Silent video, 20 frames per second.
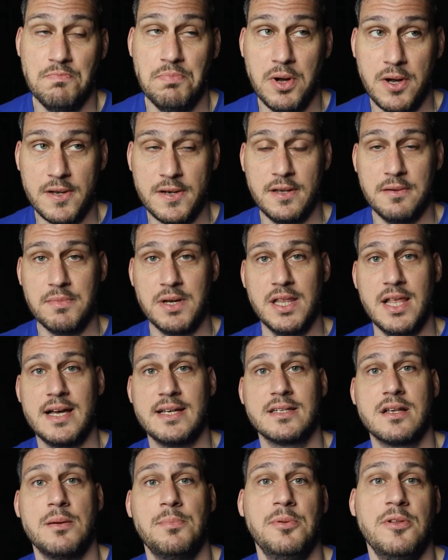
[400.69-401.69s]
But in my
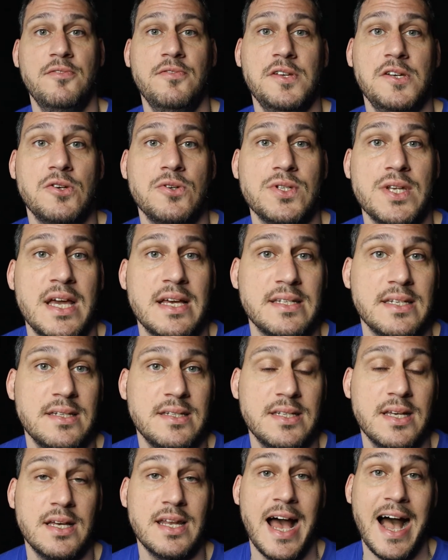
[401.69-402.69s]
last couple of videos, as I
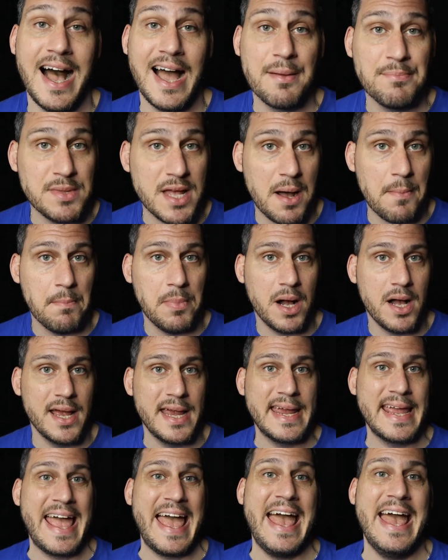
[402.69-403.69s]
said, I'm not
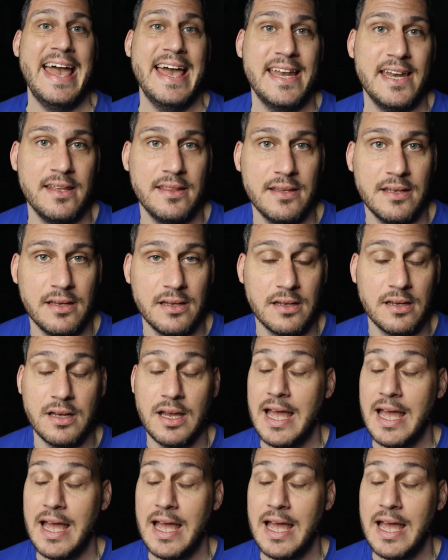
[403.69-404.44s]
buying anything